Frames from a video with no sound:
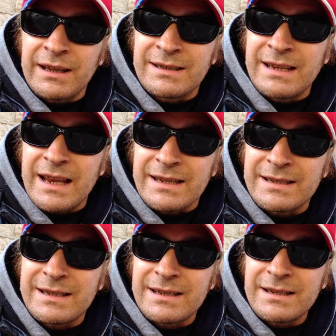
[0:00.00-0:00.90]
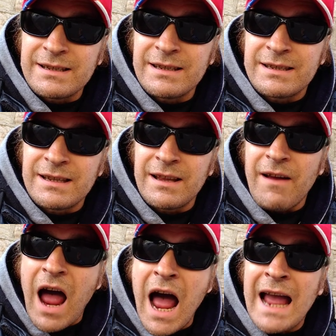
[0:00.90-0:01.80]
exists. It's
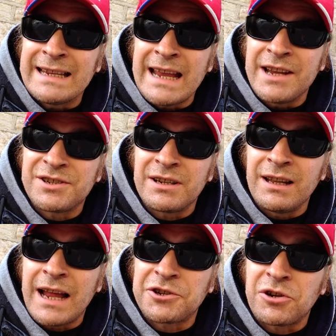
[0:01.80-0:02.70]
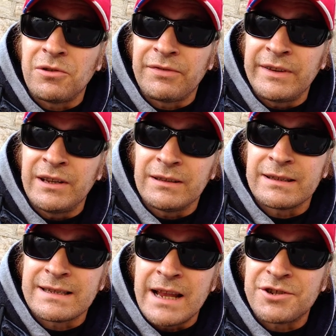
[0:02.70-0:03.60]
a high tension electrical field,
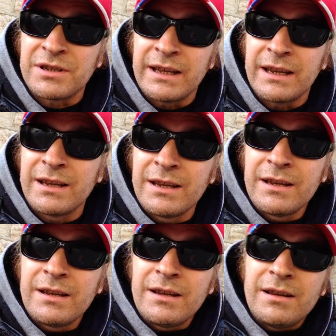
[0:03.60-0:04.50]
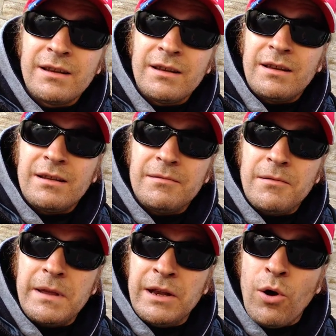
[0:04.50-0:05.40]
essentially,
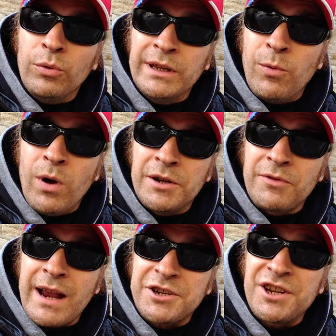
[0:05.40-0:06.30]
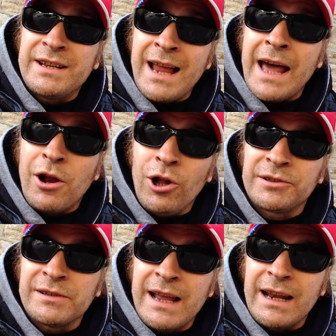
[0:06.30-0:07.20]
in only one direction, not
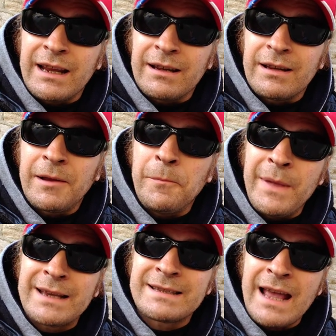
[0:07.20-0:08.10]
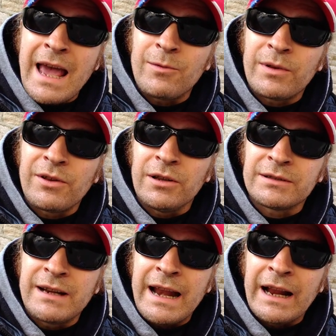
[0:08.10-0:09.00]
alternating. You mix that with
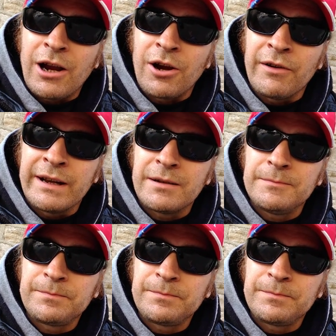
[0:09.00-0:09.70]
alternating current,